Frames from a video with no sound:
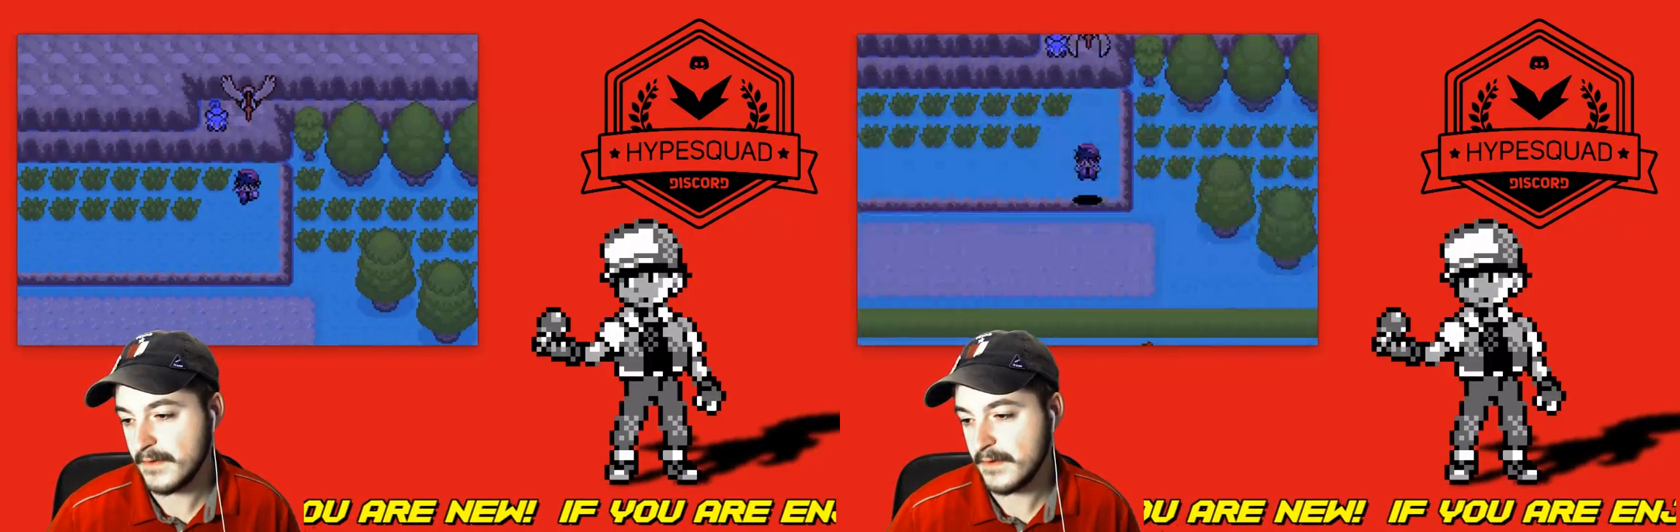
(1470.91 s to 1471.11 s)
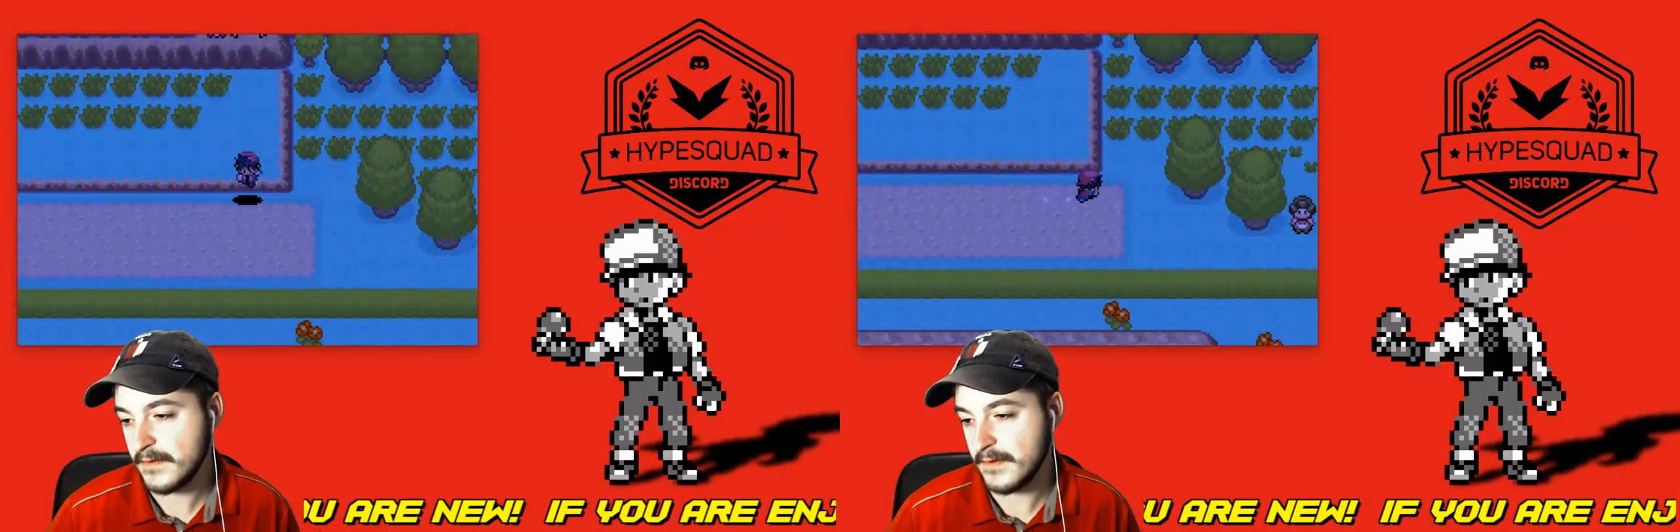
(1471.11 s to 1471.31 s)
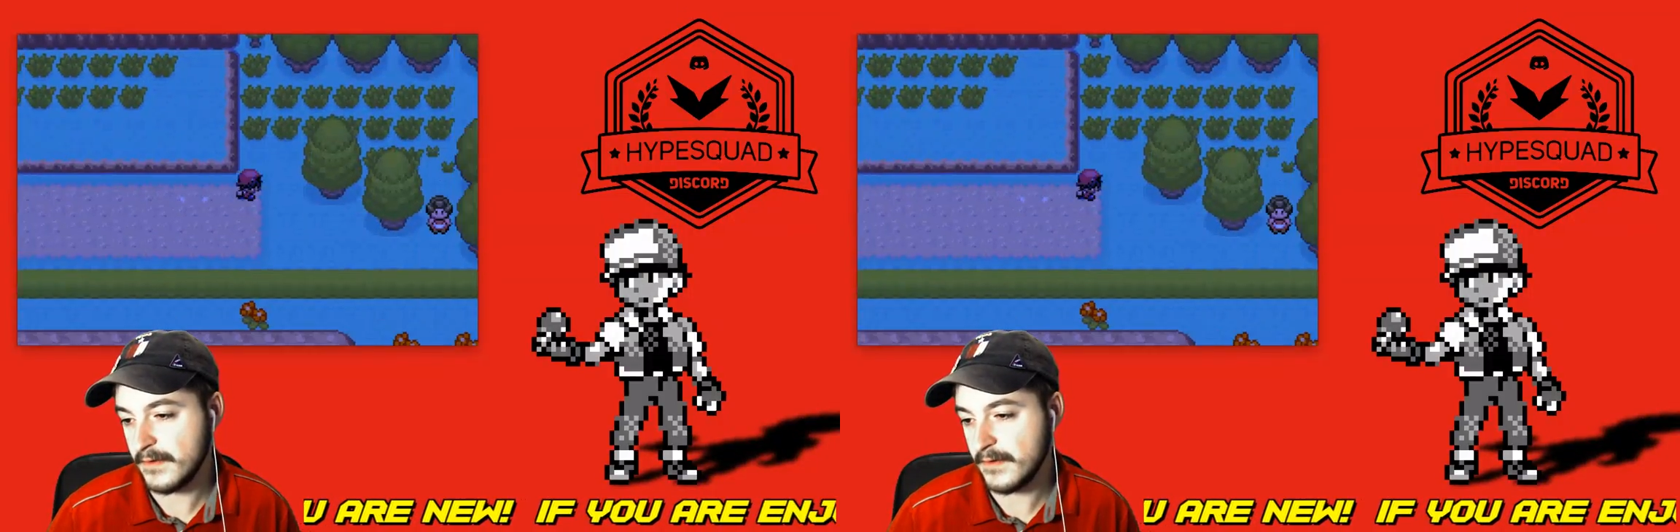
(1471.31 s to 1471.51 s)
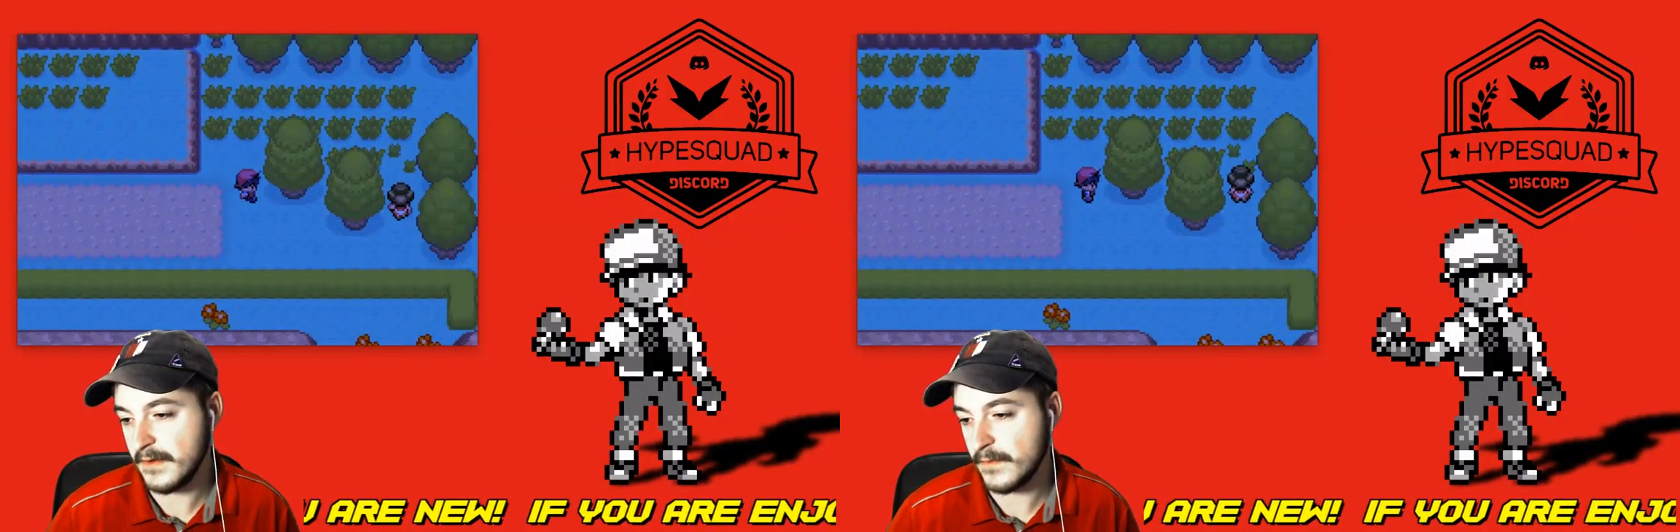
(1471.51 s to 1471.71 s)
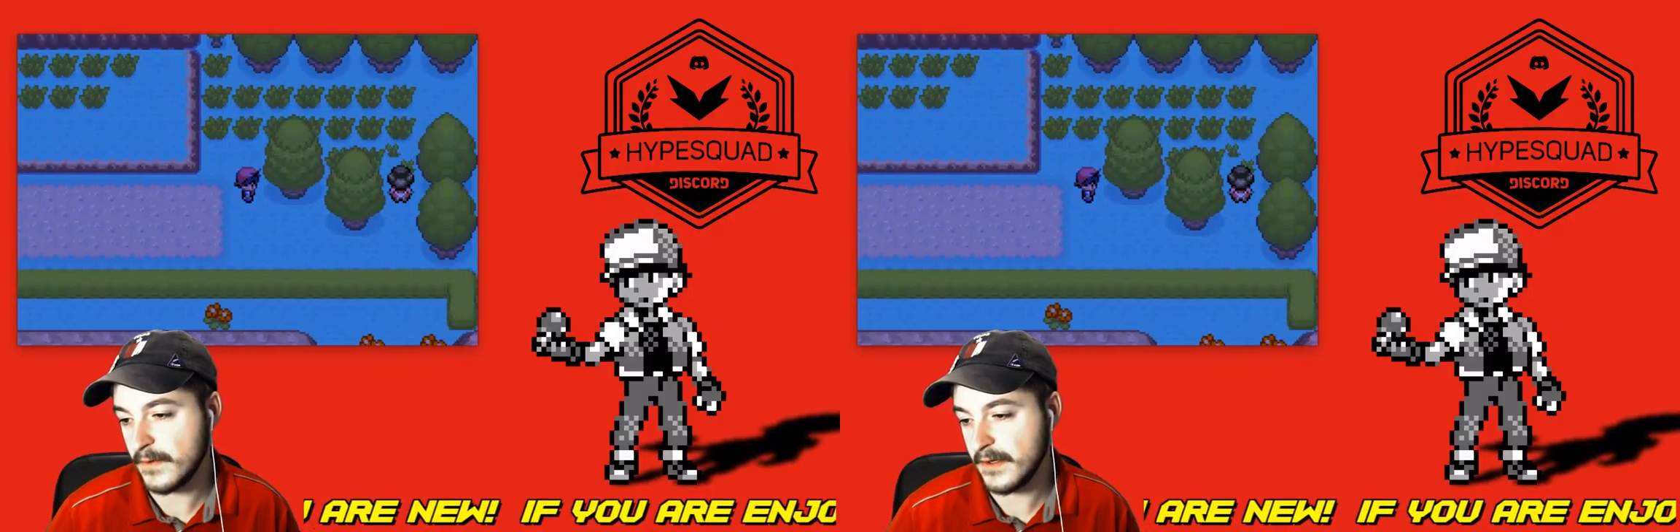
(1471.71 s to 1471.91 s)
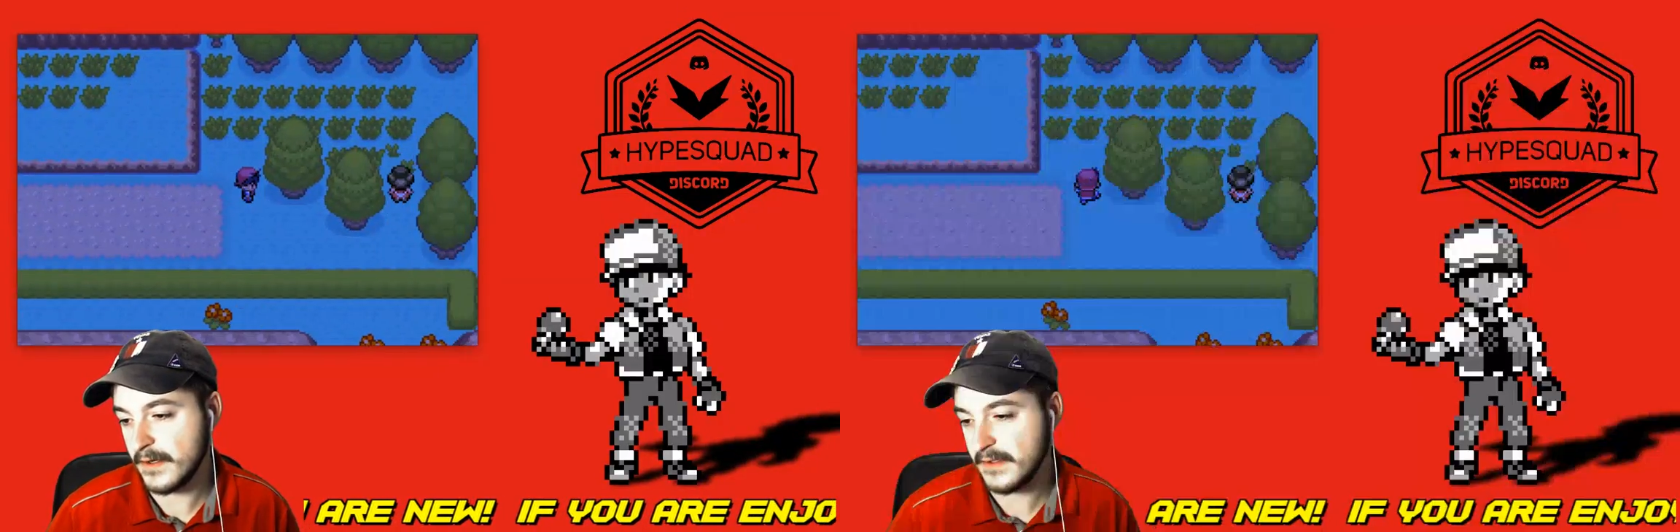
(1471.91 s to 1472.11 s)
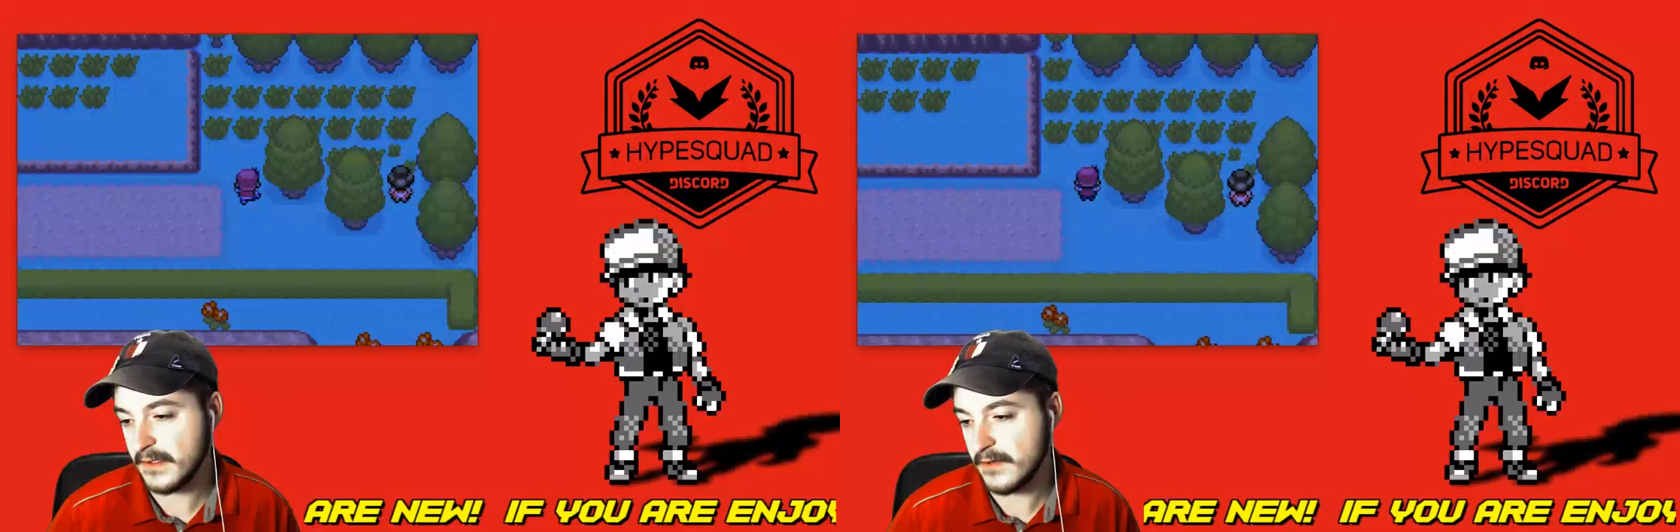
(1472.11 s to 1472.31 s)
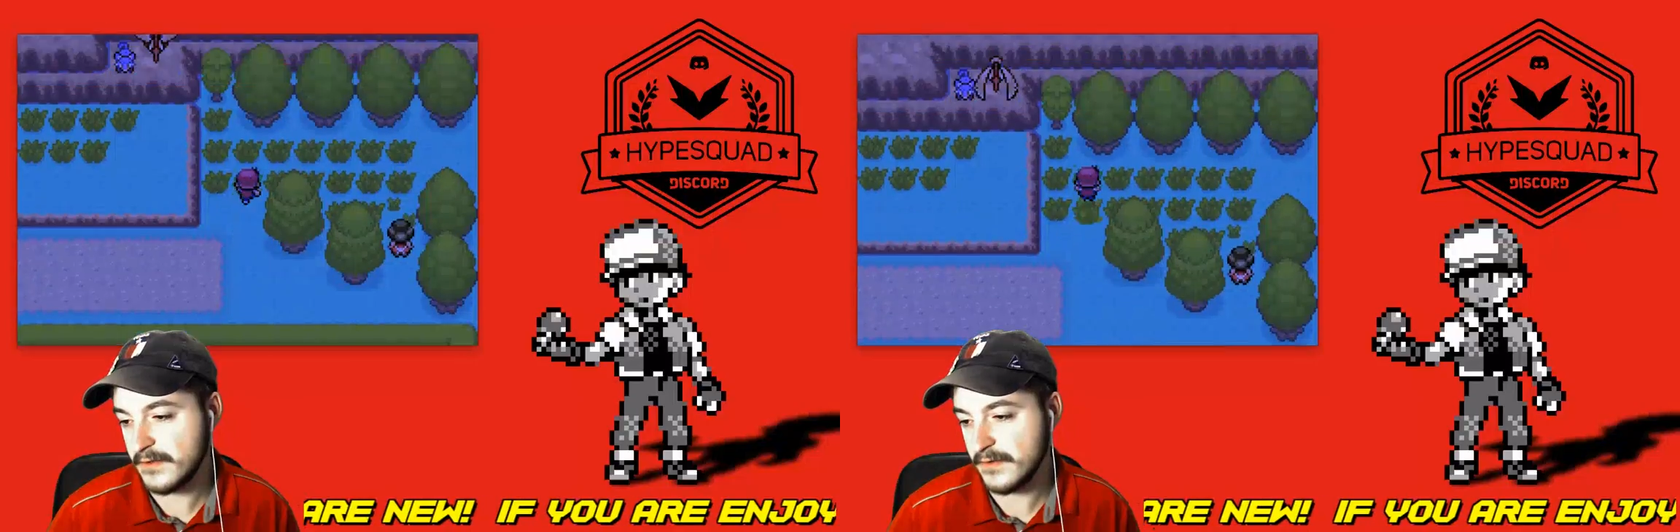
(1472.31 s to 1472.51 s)
So does he want us to
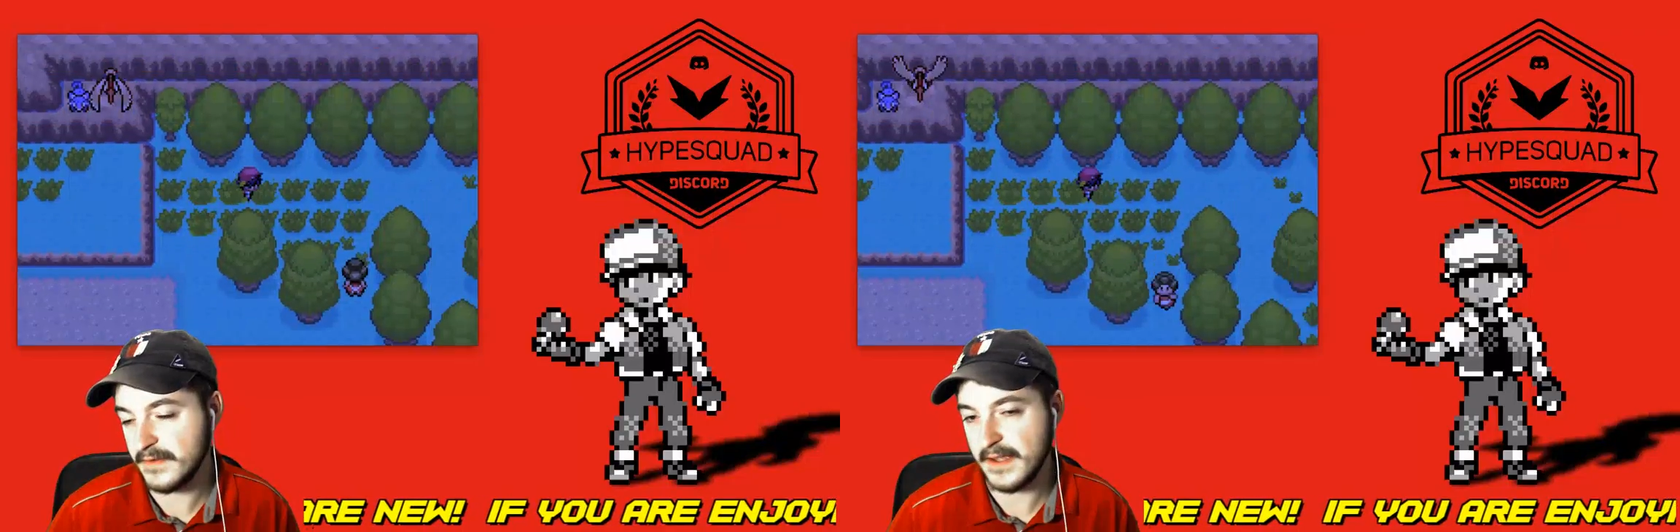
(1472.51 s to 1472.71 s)
go to his